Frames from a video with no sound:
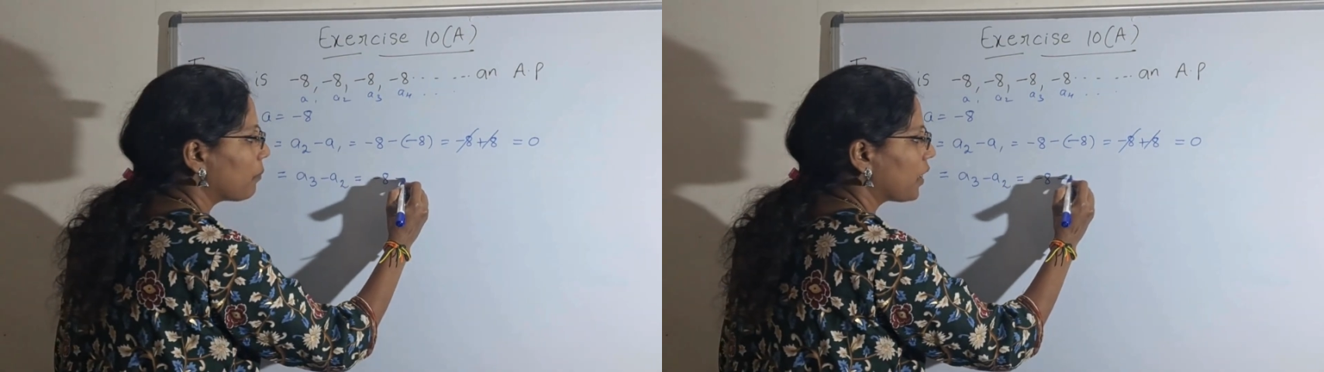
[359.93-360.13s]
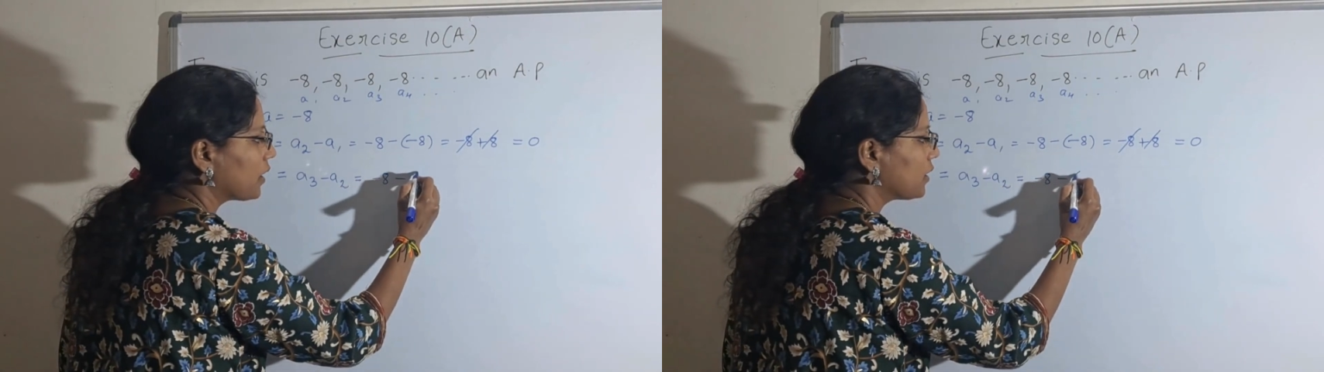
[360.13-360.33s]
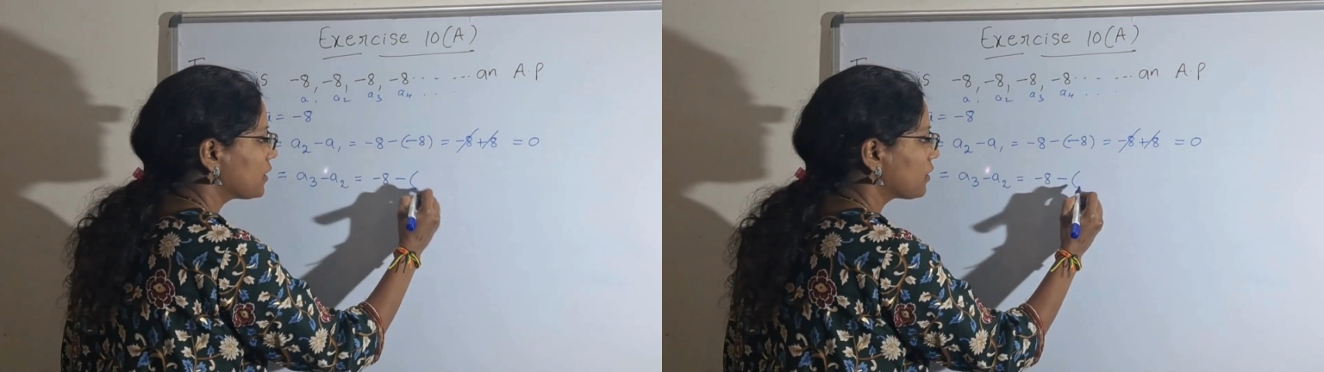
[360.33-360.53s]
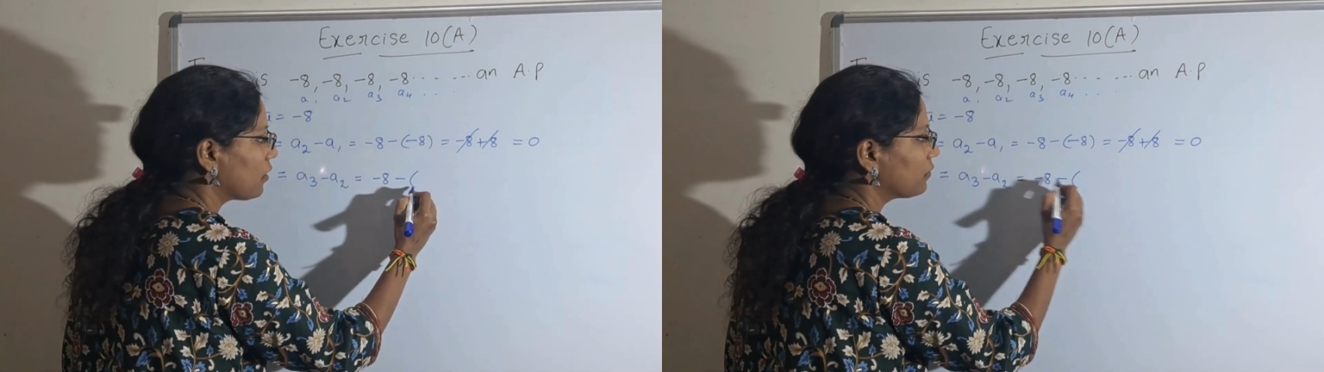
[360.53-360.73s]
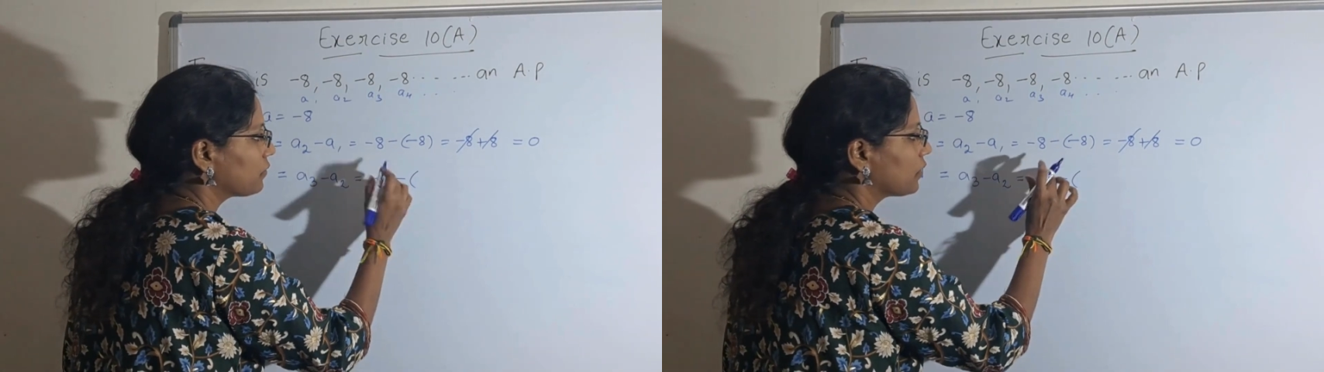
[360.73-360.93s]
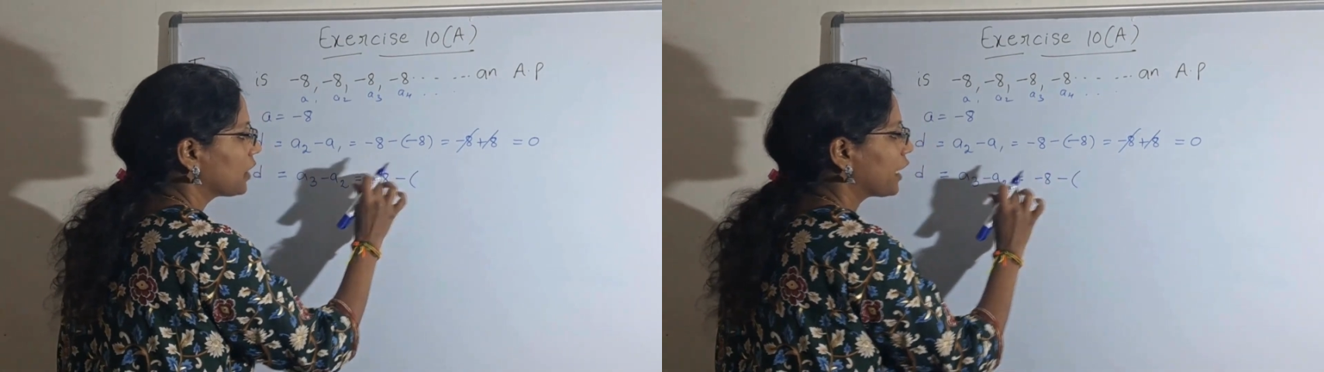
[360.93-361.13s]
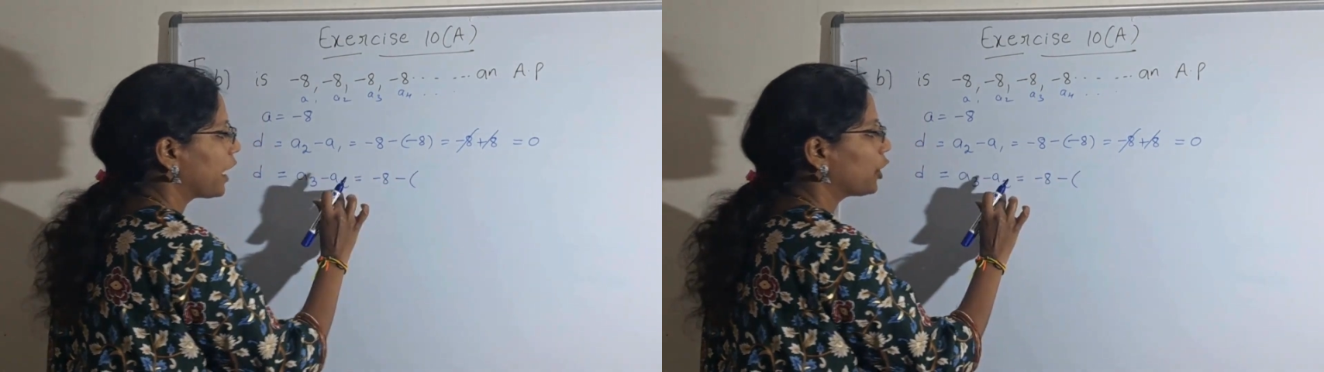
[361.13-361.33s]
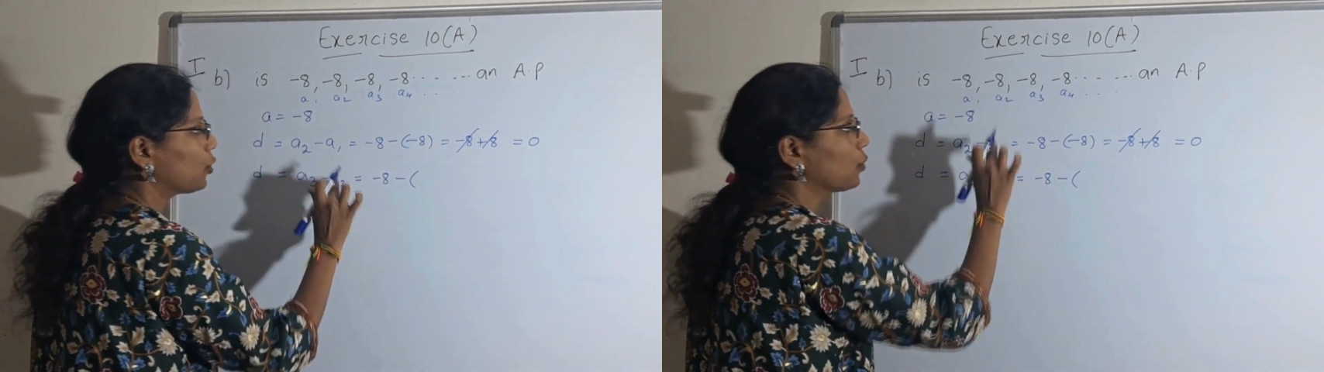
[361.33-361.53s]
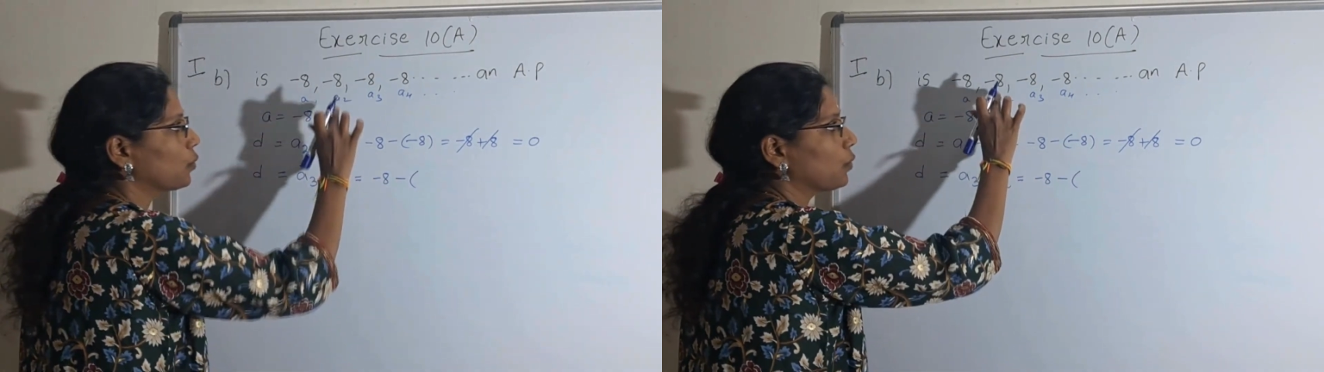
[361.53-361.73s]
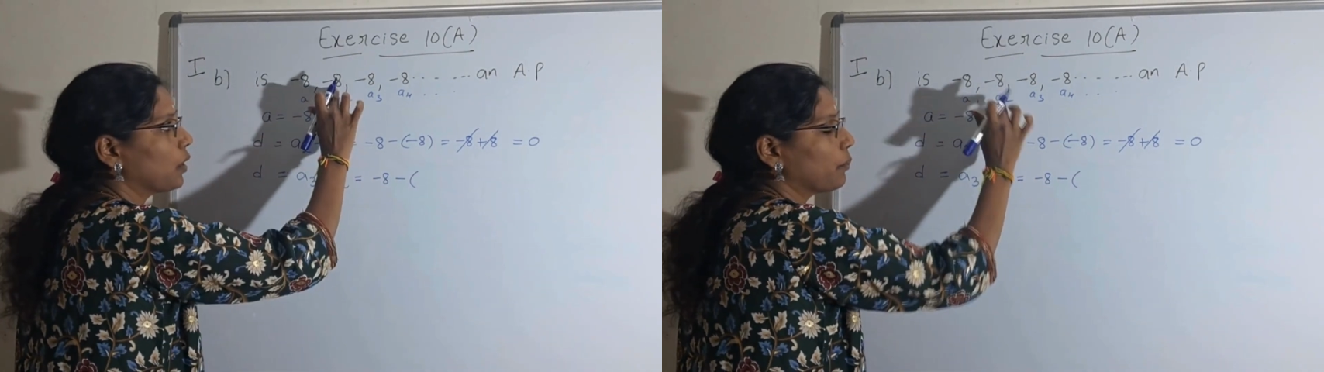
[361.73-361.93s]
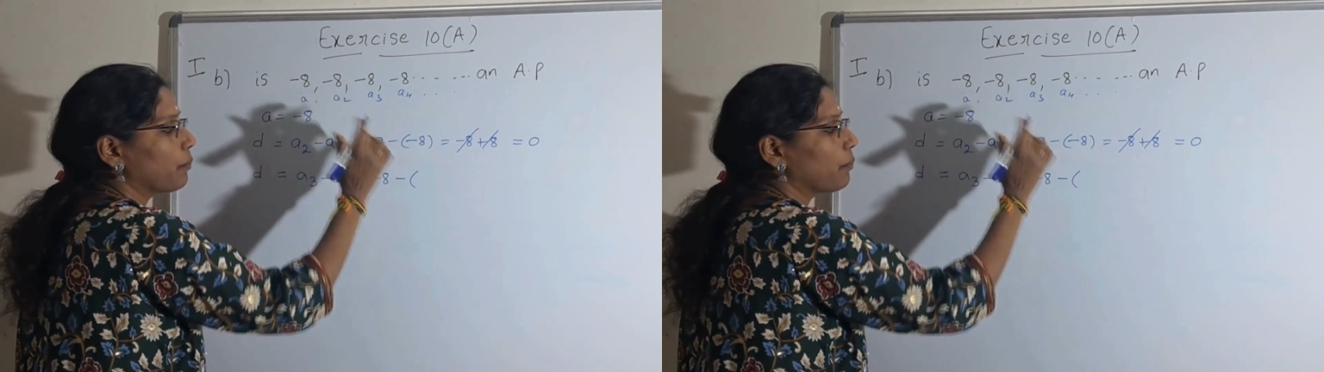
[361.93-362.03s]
Minus of A2